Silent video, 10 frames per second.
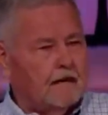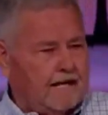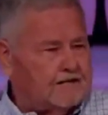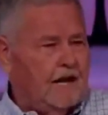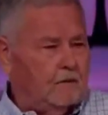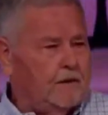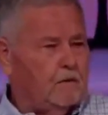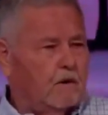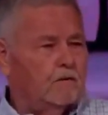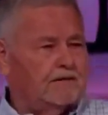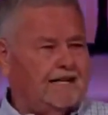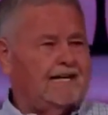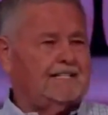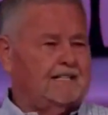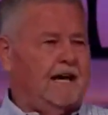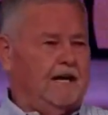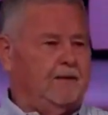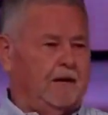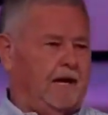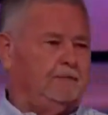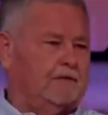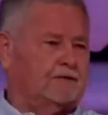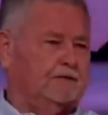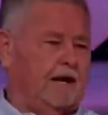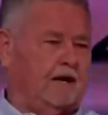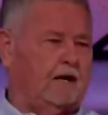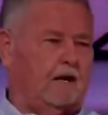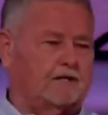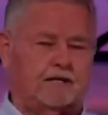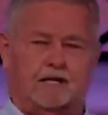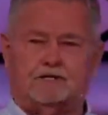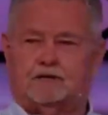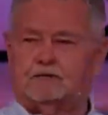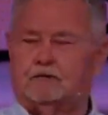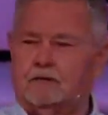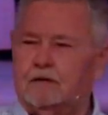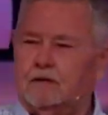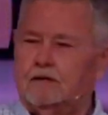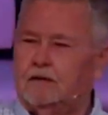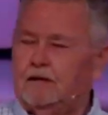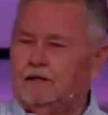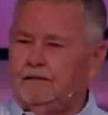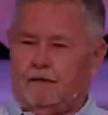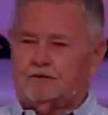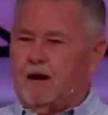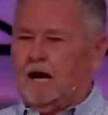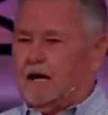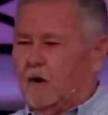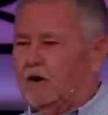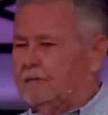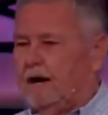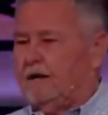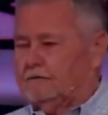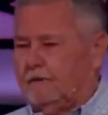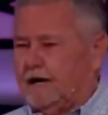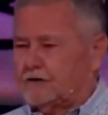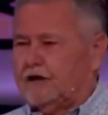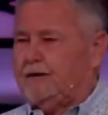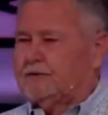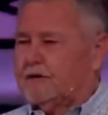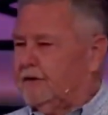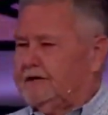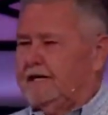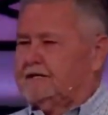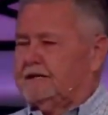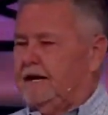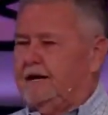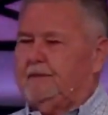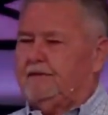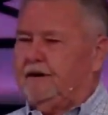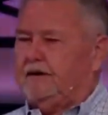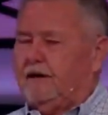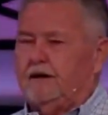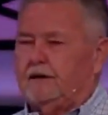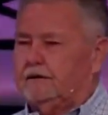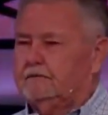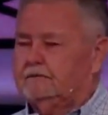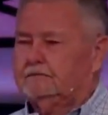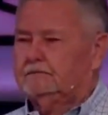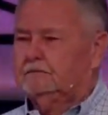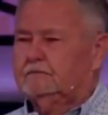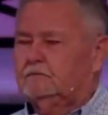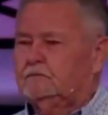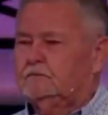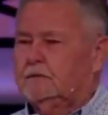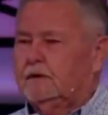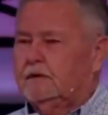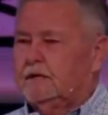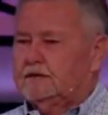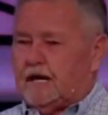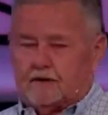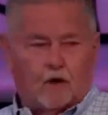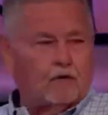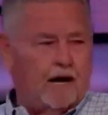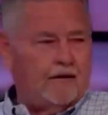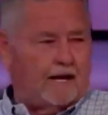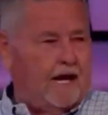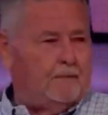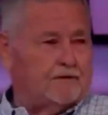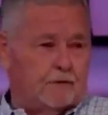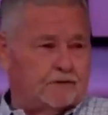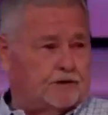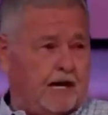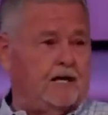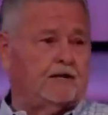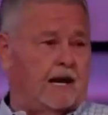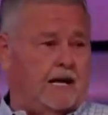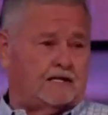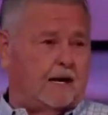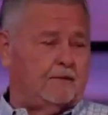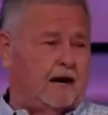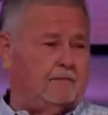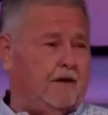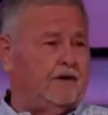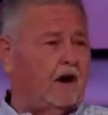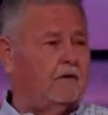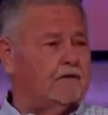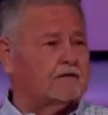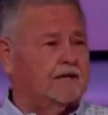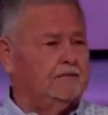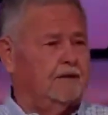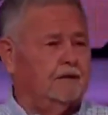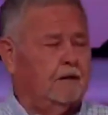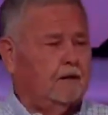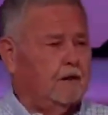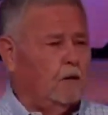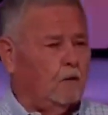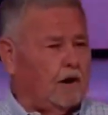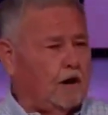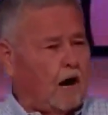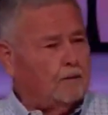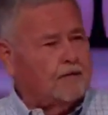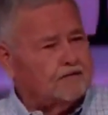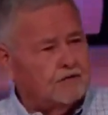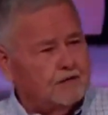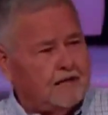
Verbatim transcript: Last night we were on the Texas A&M campus down at College Station. That was my goal and my, my dream was to go to Texas A&M and be a veterinarian. As I drove around that campus, it was changing the last time that I've been there, obviously, but what an ominous